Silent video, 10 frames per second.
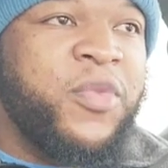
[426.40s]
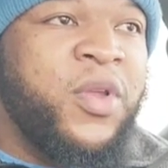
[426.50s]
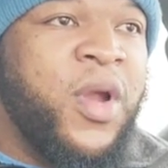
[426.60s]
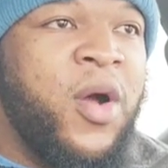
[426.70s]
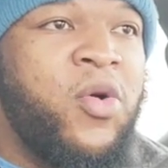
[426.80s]

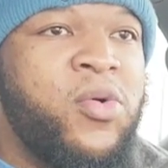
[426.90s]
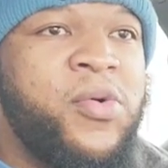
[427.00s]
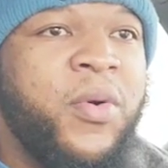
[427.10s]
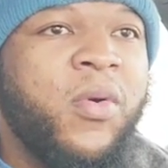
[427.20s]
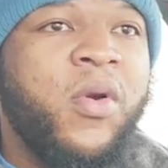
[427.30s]
you know,
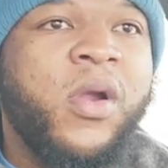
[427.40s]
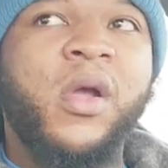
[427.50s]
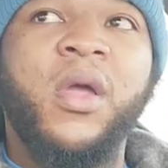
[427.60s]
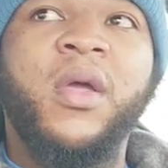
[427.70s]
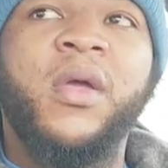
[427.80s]

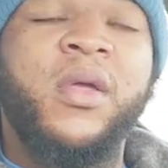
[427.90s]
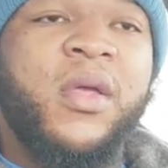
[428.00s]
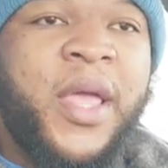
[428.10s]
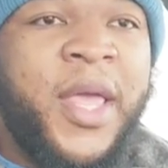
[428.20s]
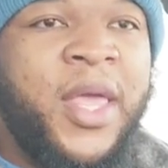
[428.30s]

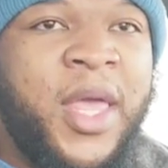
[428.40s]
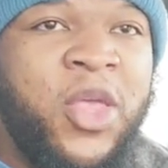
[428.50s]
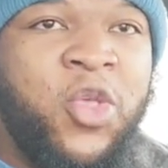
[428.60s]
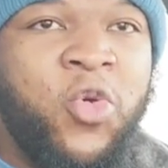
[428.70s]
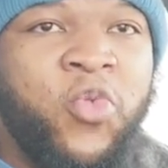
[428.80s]
and,
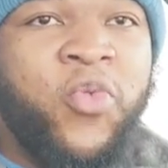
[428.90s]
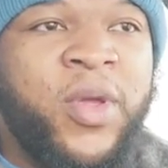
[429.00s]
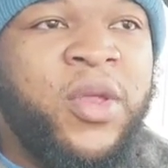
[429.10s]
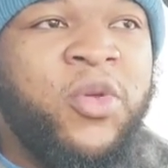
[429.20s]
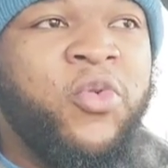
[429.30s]
and you
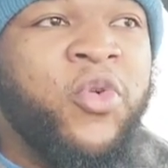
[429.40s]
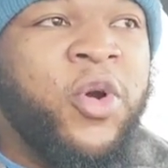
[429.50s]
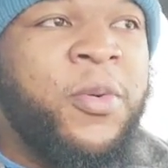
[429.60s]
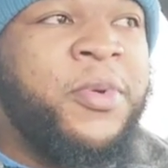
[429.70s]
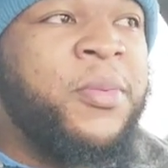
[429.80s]
you
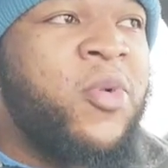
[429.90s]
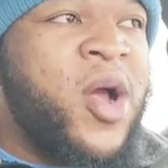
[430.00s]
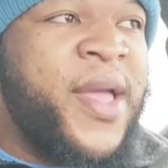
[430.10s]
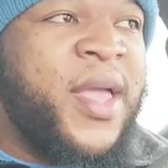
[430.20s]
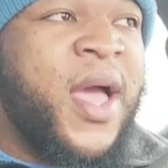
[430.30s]
groomed them
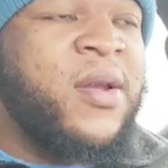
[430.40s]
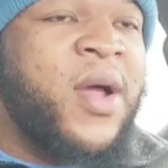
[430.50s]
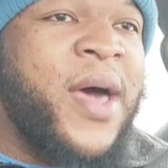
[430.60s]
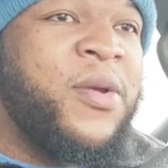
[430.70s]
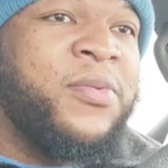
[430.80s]
right, I
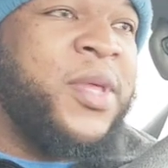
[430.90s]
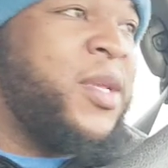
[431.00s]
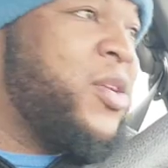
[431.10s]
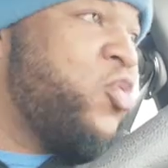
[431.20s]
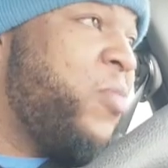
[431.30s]
don't I don't
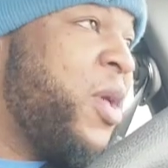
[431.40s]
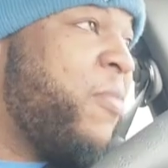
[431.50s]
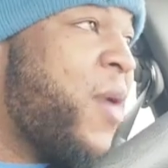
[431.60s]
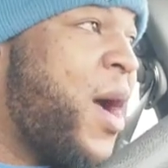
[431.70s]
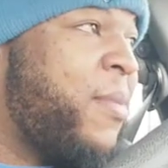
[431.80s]
think this would be a
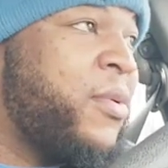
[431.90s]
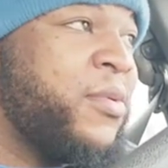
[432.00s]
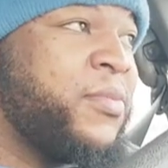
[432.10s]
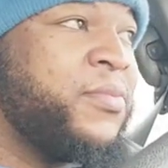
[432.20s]
problem.